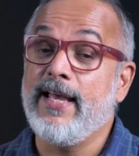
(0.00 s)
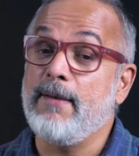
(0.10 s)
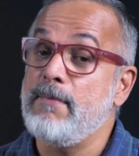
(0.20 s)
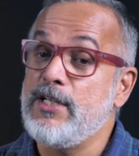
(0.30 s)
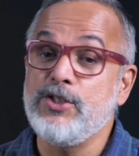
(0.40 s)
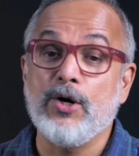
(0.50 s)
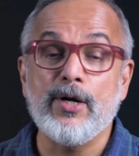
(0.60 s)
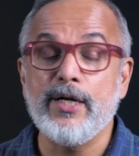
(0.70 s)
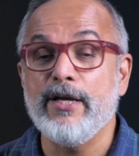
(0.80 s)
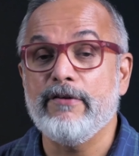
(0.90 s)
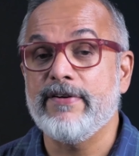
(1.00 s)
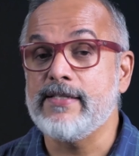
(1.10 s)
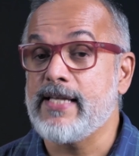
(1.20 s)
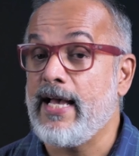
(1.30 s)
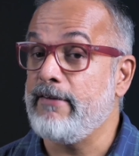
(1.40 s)
that majority of
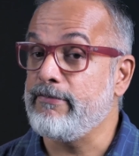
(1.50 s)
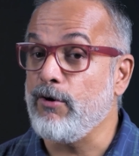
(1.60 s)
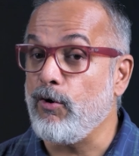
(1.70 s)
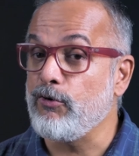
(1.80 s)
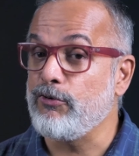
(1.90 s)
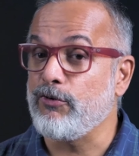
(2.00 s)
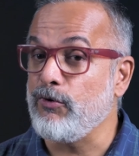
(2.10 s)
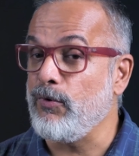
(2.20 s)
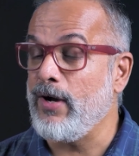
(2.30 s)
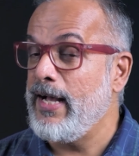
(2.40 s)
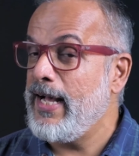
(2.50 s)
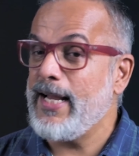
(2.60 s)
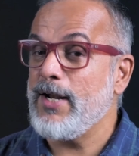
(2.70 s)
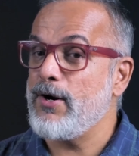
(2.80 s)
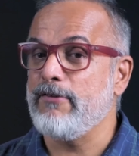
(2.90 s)
us have gone through
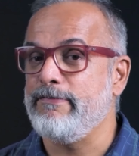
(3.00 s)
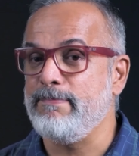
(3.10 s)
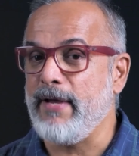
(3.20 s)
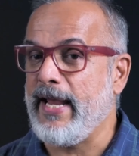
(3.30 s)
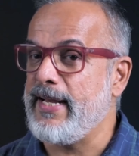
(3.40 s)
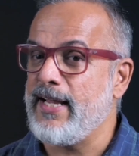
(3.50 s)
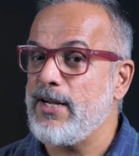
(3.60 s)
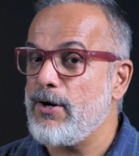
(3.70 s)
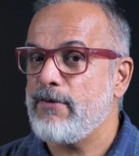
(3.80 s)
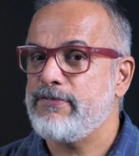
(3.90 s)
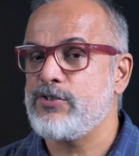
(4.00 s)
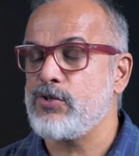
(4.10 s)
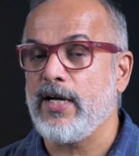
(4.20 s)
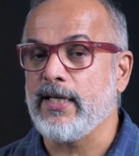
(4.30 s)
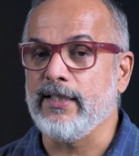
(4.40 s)
a lot of pain, a lot of
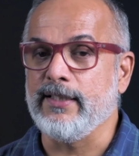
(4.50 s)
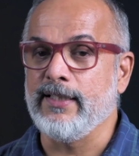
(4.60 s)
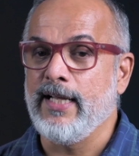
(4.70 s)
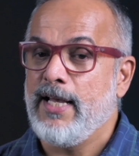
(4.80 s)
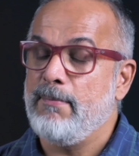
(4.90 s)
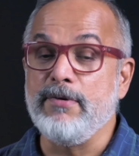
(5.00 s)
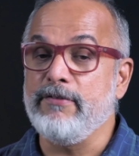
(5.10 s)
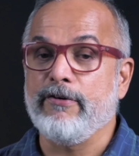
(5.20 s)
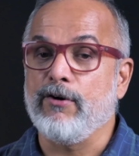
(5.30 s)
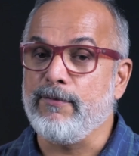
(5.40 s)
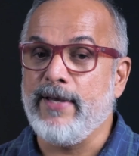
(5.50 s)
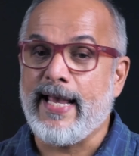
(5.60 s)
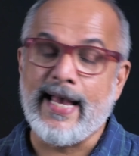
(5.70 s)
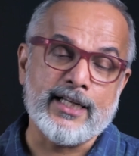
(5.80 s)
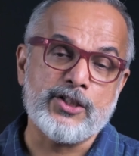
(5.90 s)
struggle before
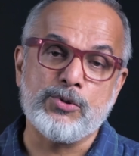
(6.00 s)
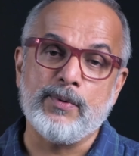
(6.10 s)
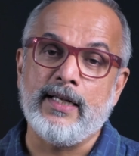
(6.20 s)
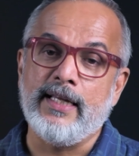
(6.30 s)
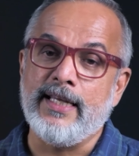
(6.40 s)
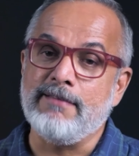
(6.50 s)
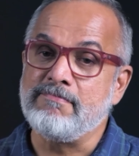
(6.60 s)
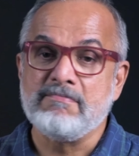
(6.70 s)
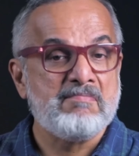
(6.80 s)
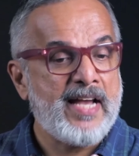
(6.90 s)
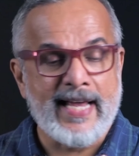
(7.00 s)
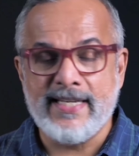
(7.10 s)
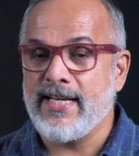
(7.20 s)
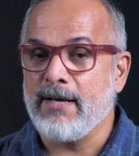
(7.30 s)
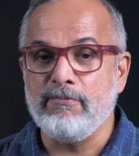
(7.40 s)
we actually
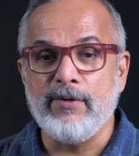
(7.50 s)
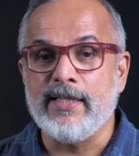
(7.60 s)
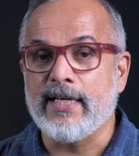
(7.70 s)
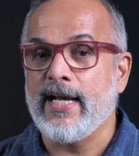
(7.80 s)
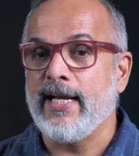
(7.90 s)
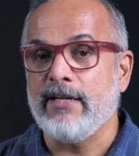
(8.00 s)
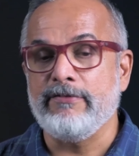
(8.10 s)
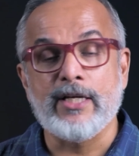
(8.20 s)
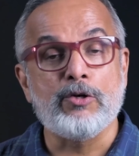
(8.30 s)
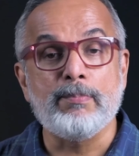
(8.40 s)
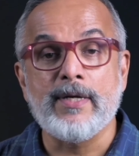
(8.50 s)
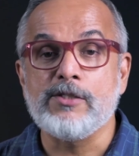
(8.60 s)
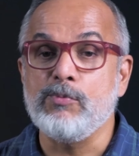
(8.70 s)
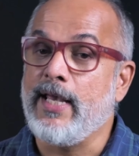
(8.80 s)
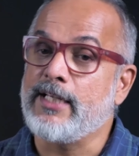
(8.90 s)
ended up with the kind of
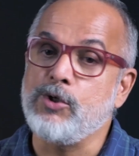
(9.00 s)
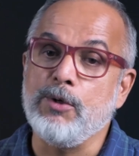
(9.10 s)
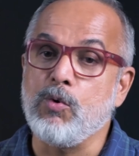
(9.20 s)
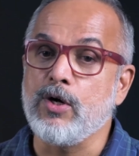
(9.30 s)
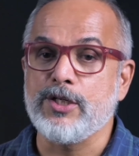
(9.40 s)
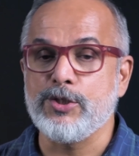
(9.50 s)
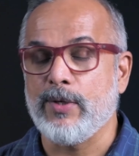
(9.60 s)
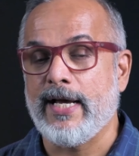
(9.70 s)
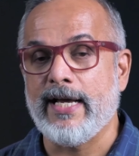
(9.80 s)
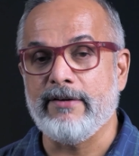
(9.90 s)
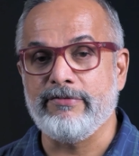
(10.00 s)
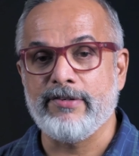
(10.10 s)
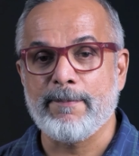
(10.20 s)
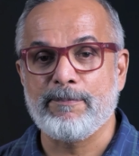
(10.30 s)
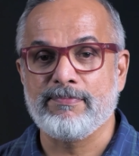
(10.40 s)
equipments we actually wanted to have.
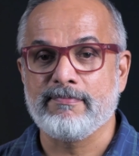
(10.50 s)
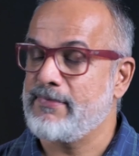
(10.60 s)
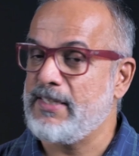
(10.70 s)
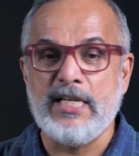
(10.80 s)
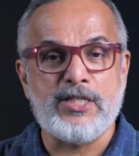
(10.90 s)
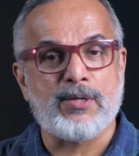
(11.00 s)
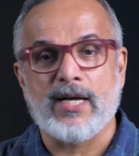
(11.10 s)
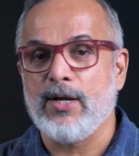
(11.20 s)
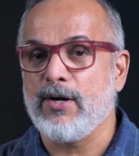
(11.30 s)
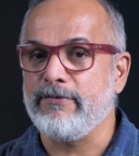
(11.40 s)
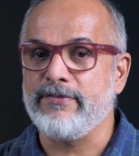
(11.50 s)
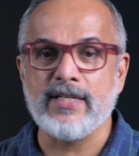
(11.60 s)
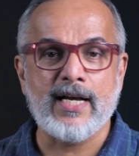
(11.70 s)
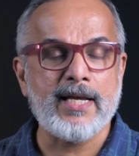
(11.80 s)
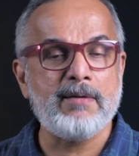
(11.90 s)
It took a lot of
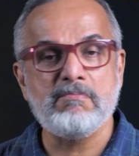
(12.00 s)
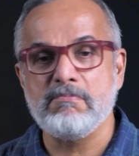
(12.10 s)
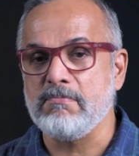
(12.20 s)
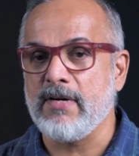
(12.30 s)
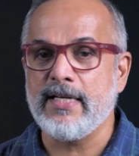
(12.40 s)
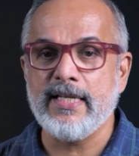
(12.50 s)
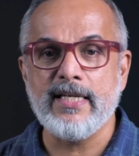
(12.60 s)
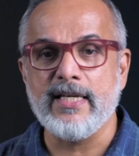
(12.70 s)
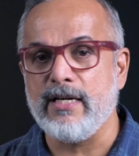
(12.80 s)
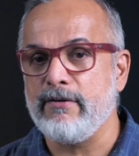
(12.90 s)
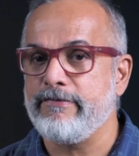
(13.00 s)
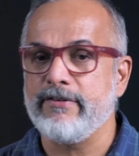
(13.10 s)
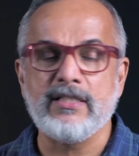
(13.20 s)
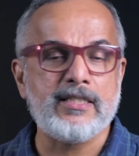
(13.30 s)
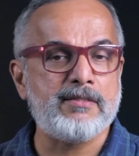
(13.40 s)
time, money,
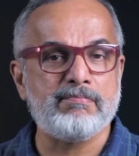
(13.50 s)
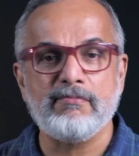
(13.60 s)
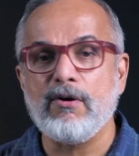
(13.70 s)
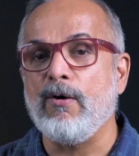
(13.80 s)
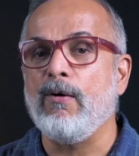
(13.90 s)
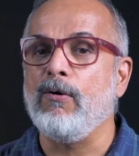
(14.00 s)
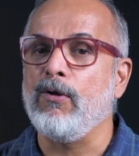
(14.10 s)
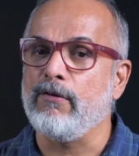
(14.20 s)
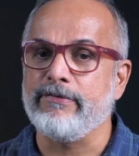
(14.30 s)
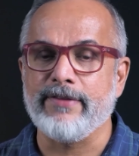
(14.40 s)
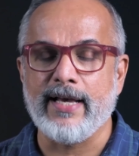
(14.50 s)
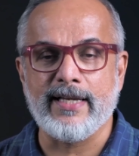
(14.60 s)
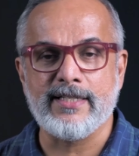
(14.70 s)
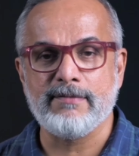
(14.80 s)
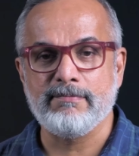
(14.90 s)
effort, all of
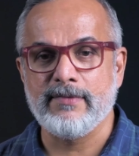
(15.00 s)
that.